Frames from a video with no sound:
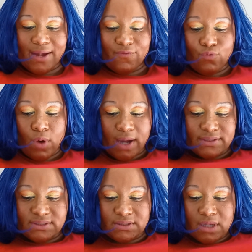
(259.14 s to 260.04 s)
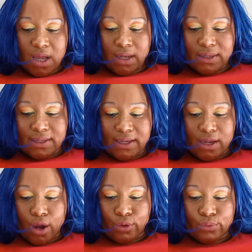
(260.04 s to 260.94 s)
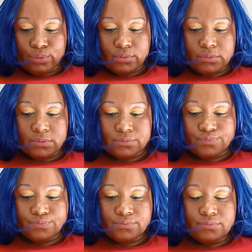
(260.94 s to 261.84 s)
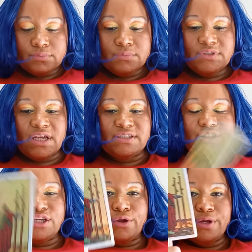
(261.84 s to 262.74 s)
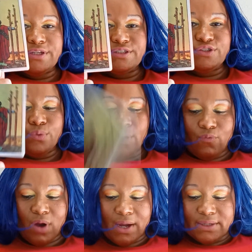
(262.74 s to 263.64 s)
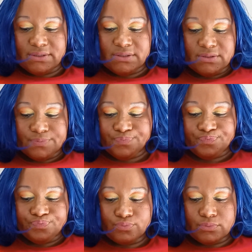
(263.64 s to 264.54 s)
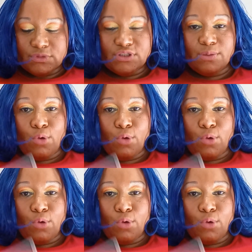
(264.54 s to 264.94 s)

Wands. Leo, Sagittarius, Three of Wands. Some more